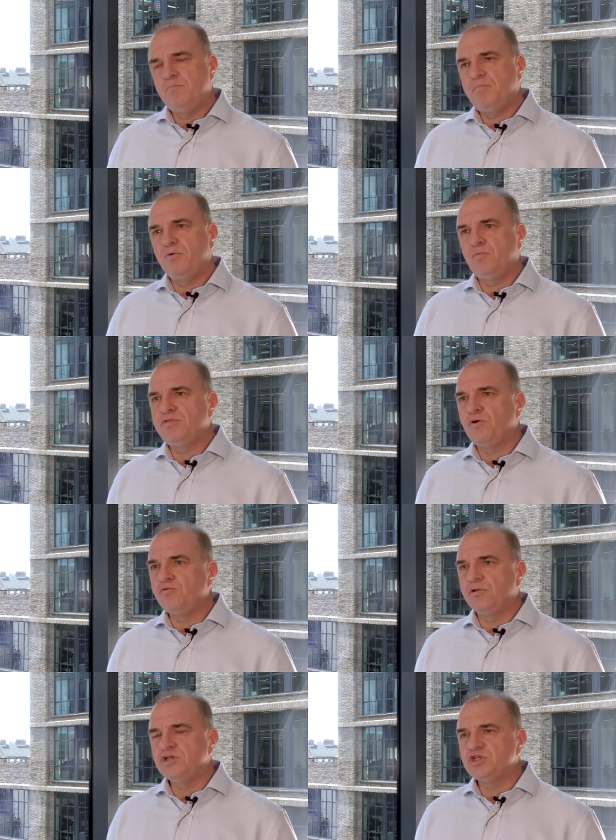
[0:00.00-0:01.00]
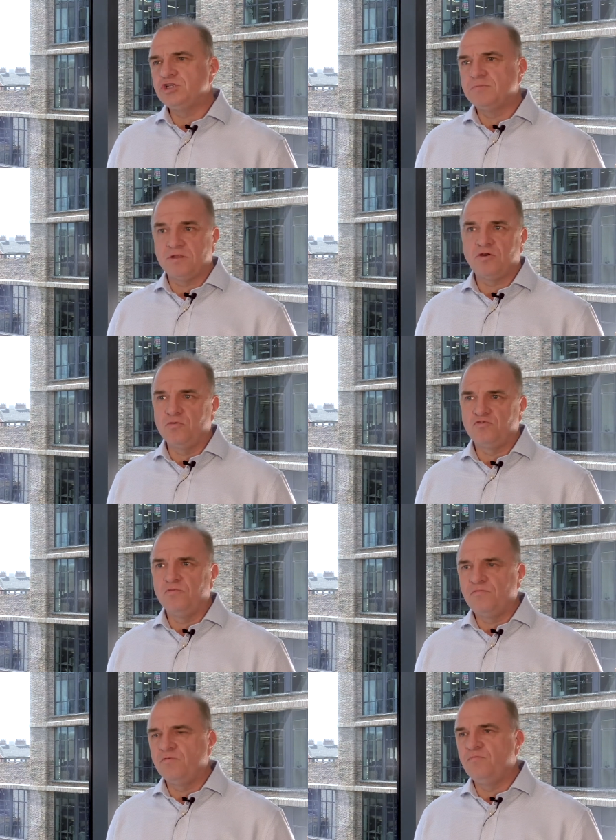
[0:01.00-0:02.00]
But with all relationships, there's always
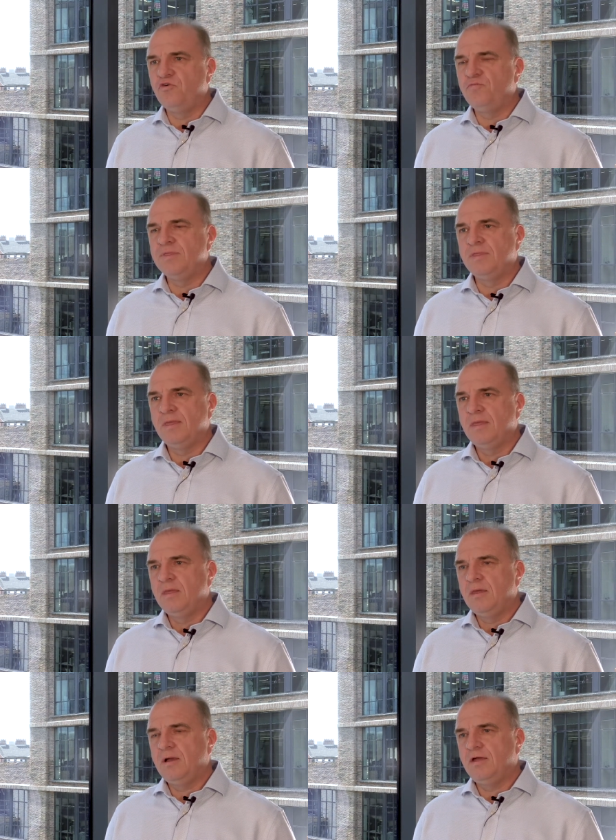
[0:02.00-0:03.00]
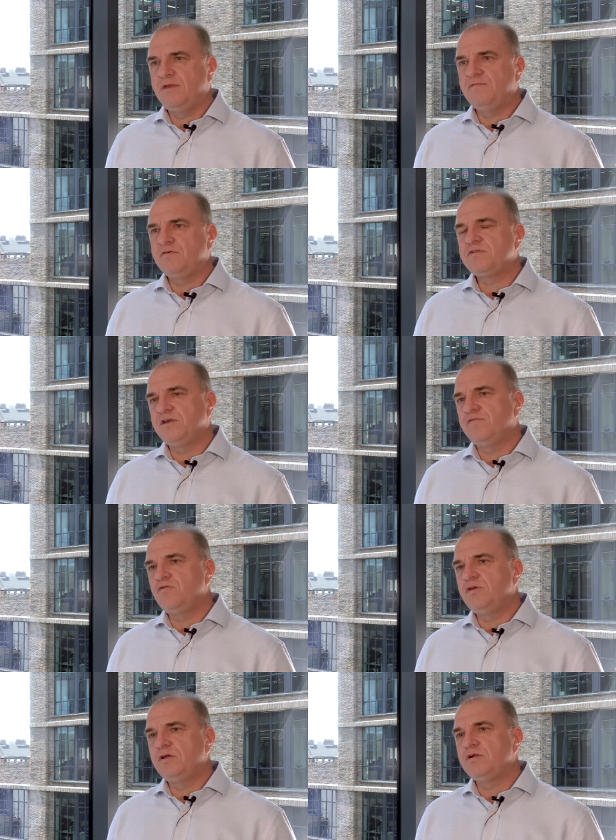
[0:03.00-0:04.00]
room for improvement. I think for several
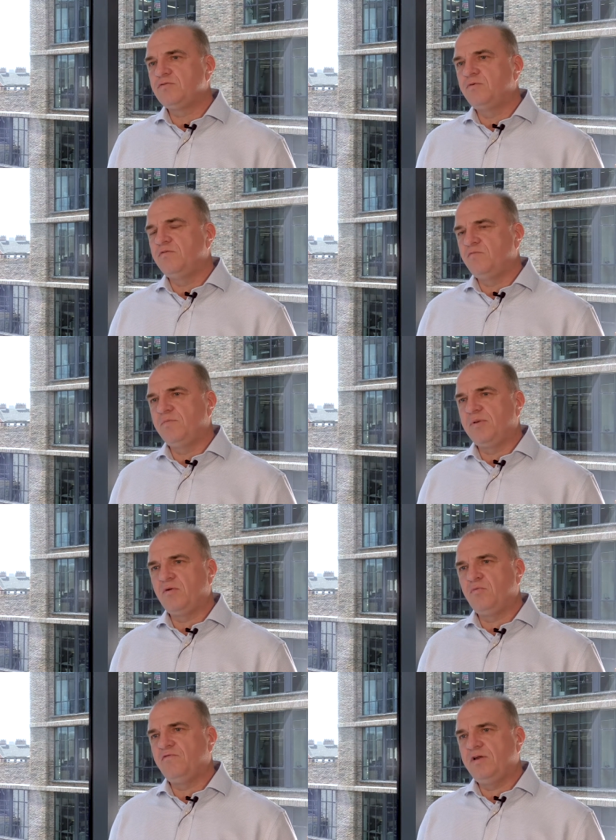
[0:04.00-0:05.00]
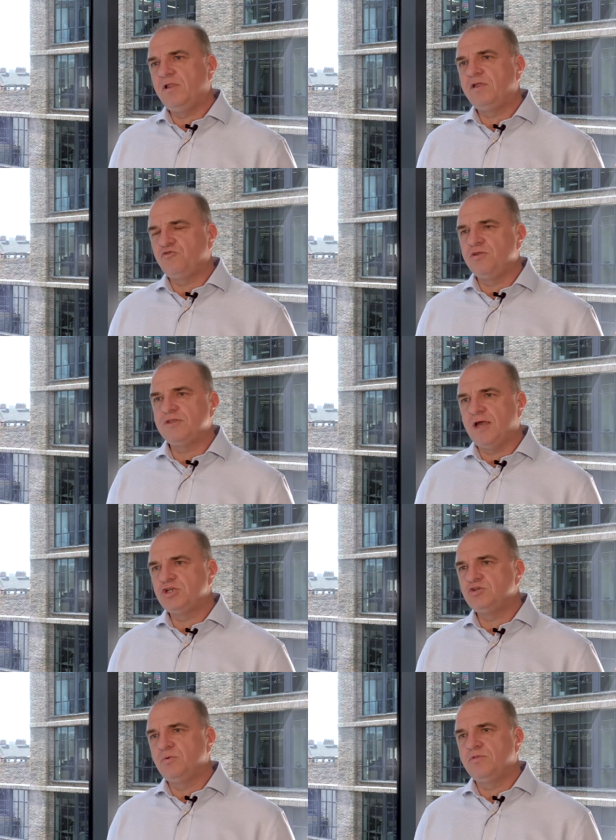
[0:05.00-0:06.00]
years, we've been fairly
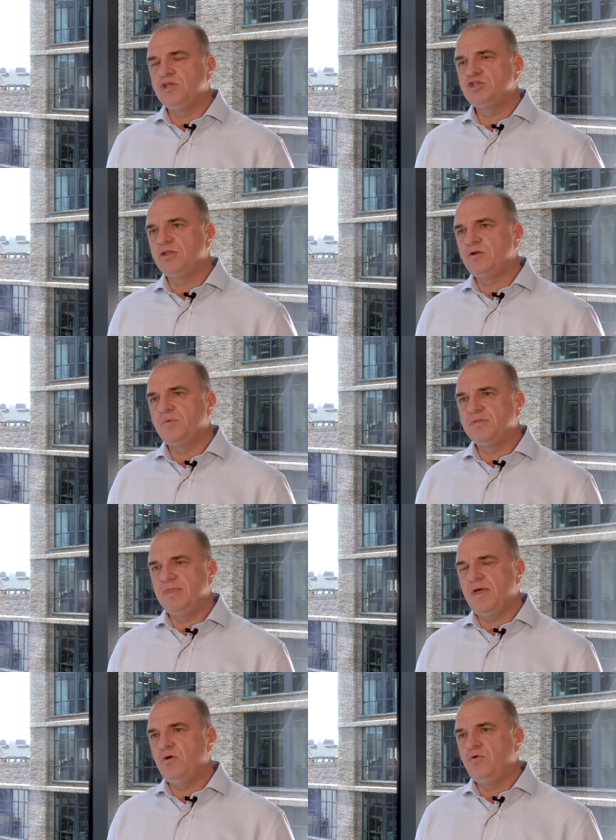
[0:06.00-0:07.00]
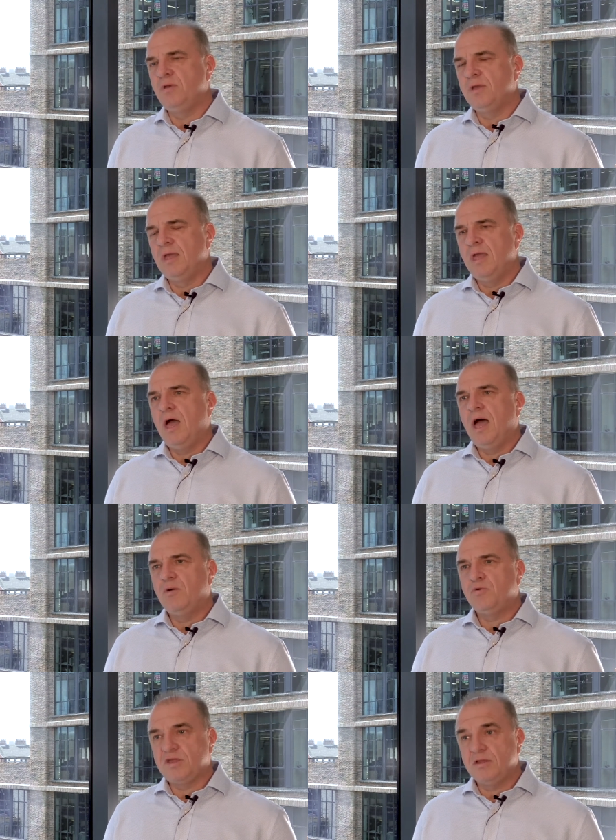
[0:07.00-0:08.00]
transactional with each other, but now
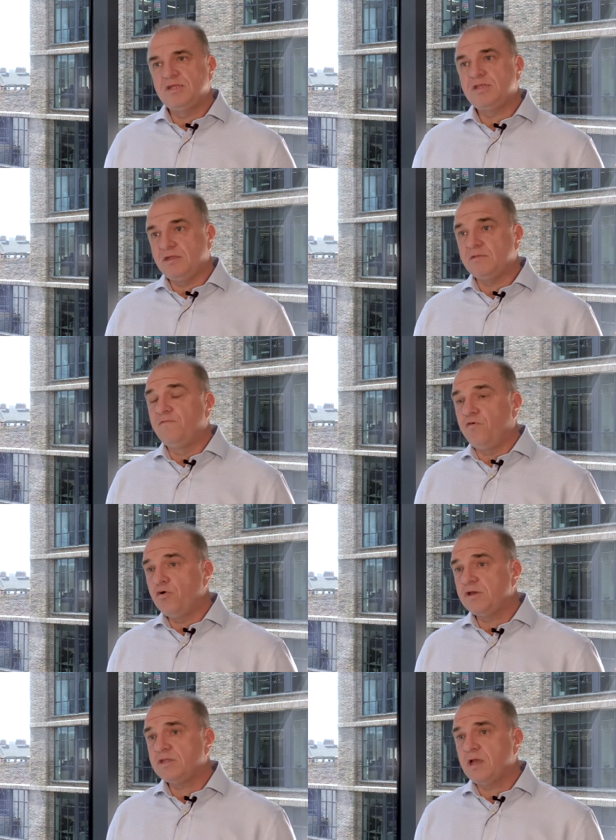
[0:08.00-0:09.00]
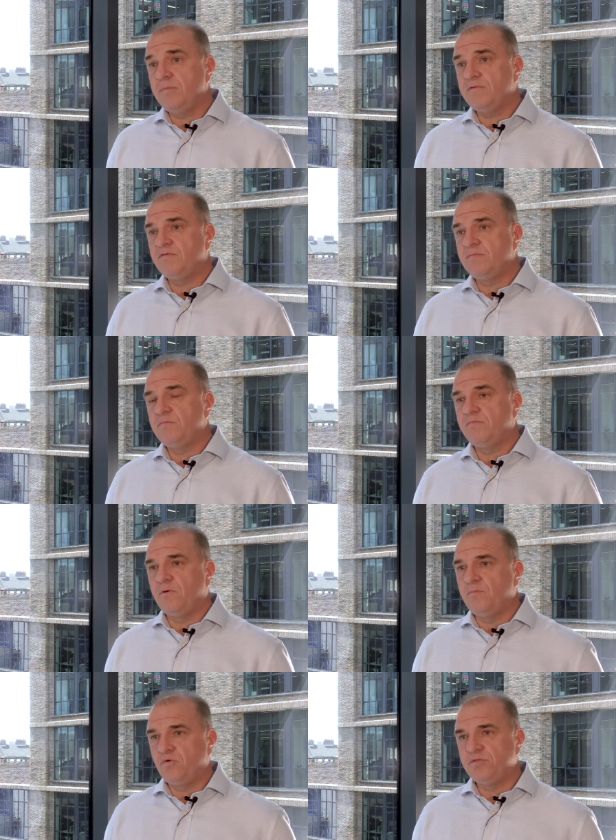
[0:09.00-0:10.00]
we're starting to see some focus coming
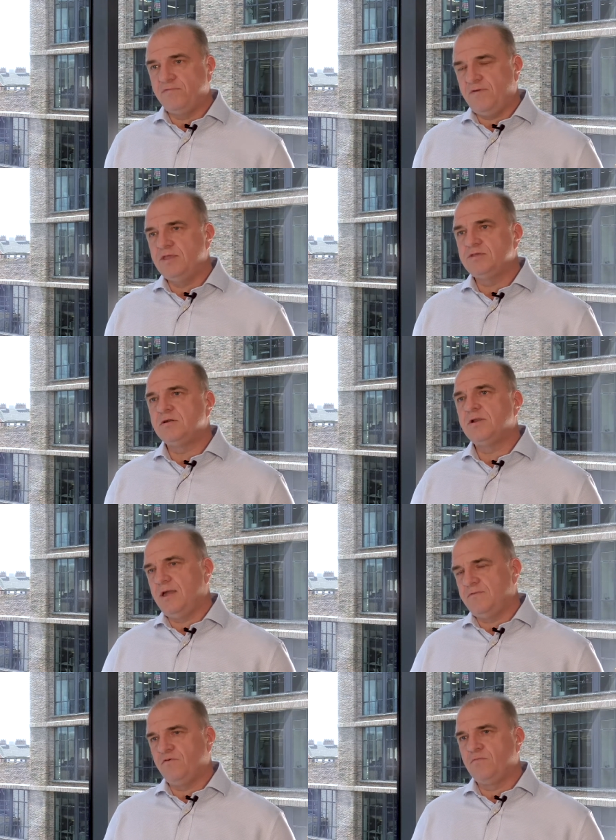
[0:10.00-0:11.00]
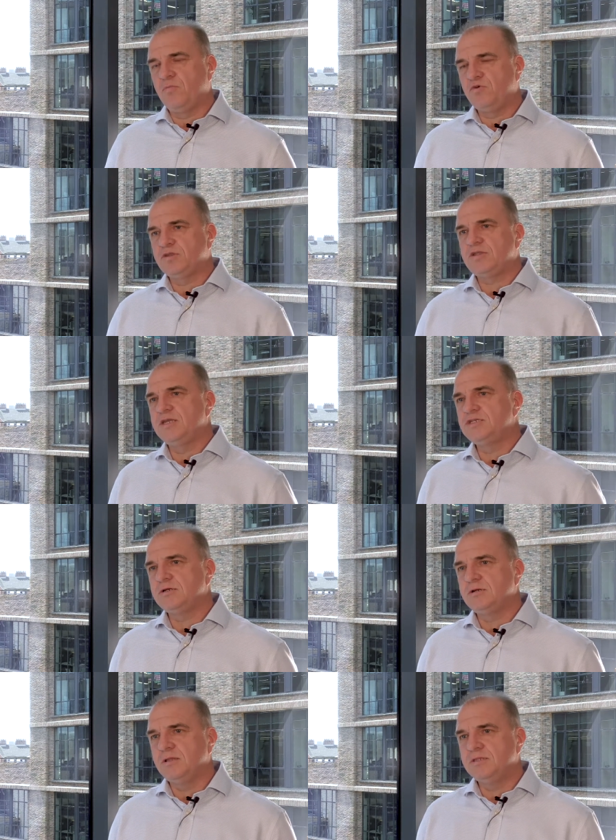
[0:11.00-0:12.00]
from both the vendor and from
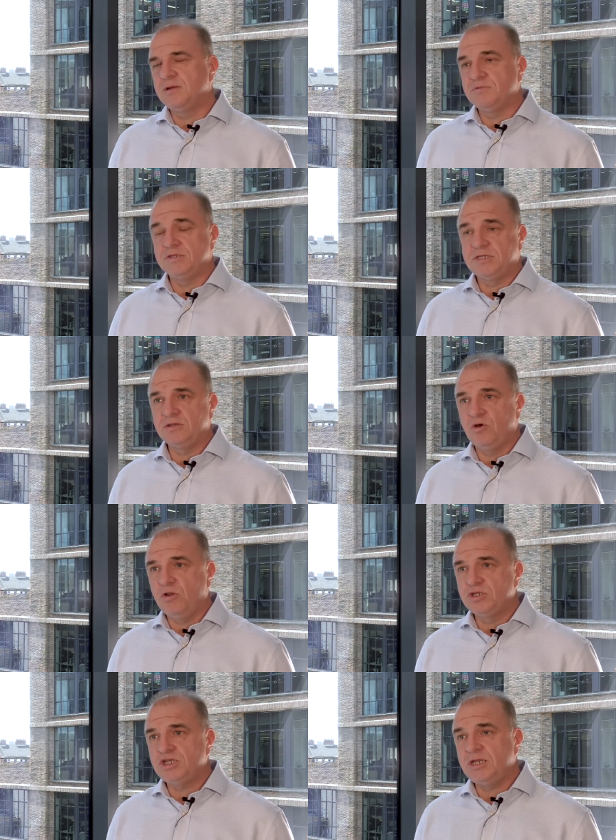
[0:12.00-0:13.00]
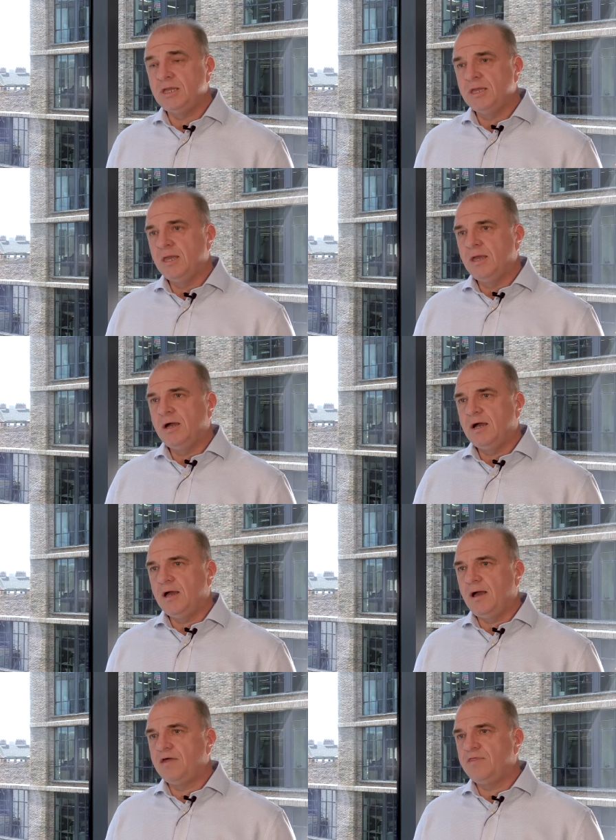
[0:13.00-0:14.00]
Computacenter in terms of the technology.
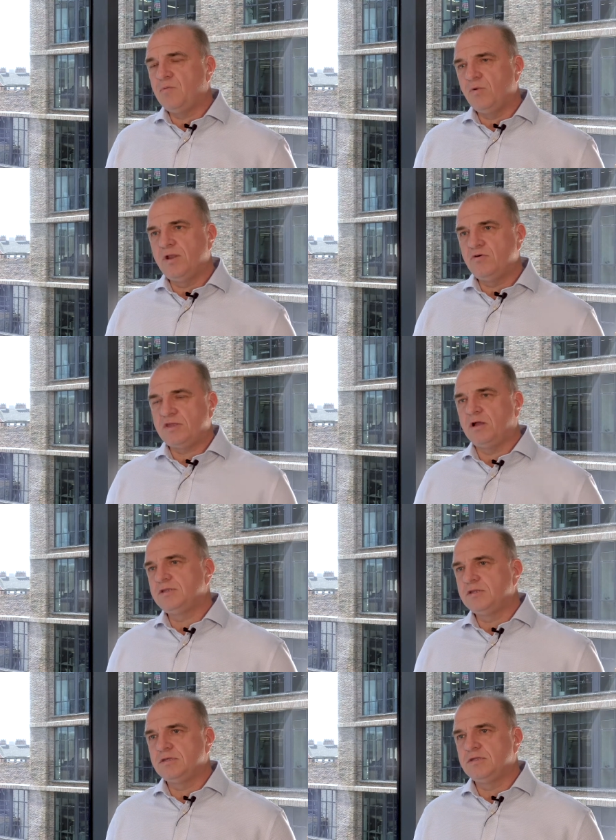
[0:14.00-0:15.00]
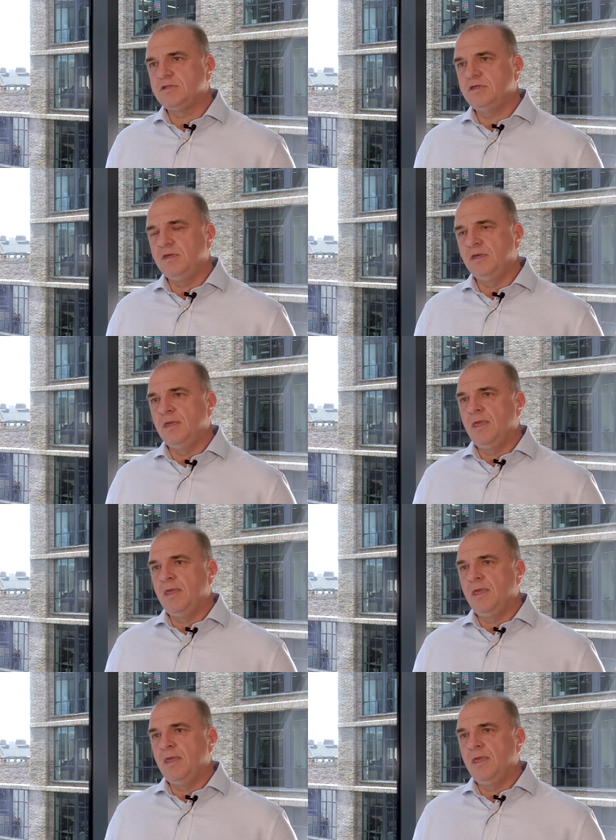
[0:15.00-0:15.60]
I think we're now starting to see